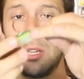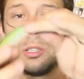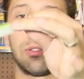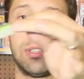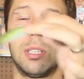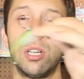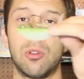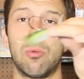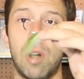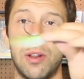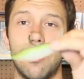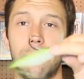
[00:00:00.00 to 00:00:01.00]
So this is gonna
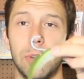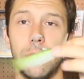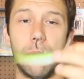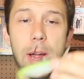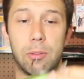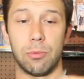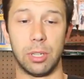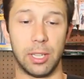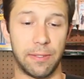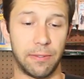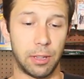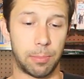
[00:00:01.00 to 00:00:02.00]
run through and
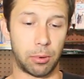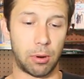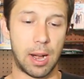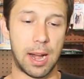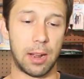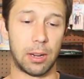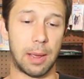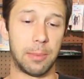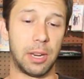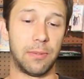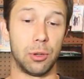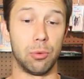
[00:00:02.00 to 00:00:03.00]
really flip around. I
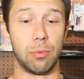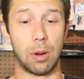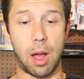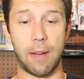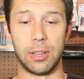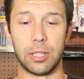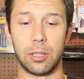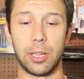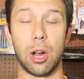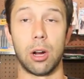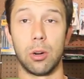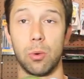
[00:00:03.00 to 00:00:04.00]
mean, if you
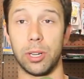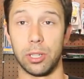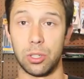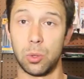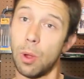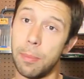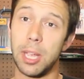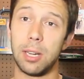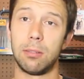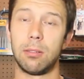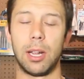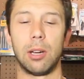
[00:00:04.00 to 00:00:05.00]
obviously are going to swim
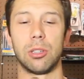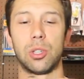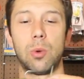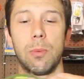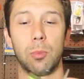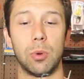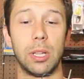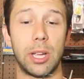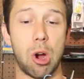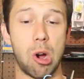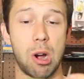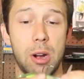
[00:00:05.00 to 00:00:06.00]
it, it'll swim
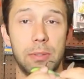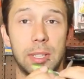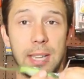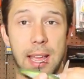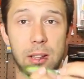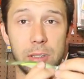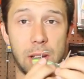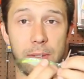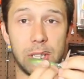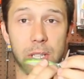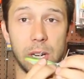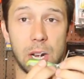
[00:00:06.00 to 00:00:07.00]
really hard. The tail's
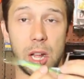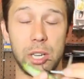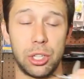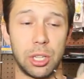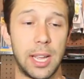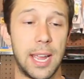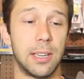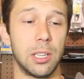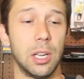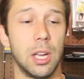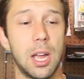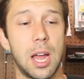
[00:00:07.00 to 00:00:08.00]
obviously gonna undulate.
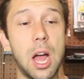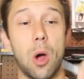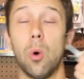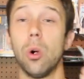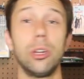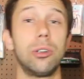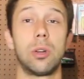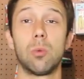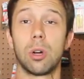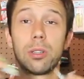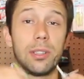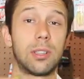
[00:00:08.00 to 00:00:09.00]
Or you can
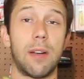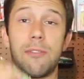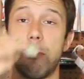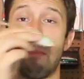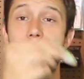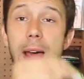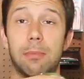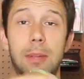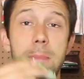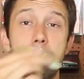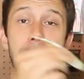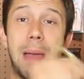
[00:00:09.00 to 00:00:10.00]
work this off the bottom
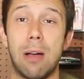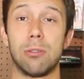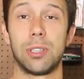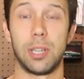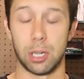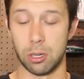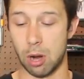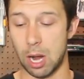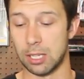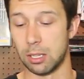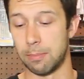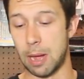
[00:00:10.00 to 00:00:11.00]
and bounce it
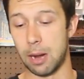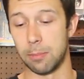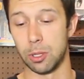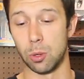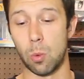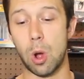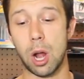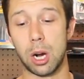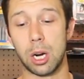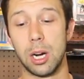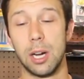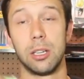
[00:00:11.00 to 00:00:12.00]
across the bottom of the
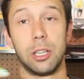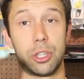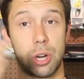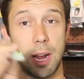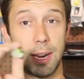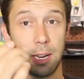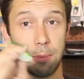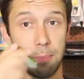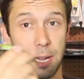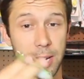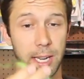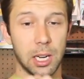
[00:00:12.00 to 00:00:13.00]
water to try and get a
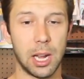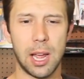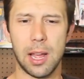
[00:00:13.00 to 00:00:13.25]
bite.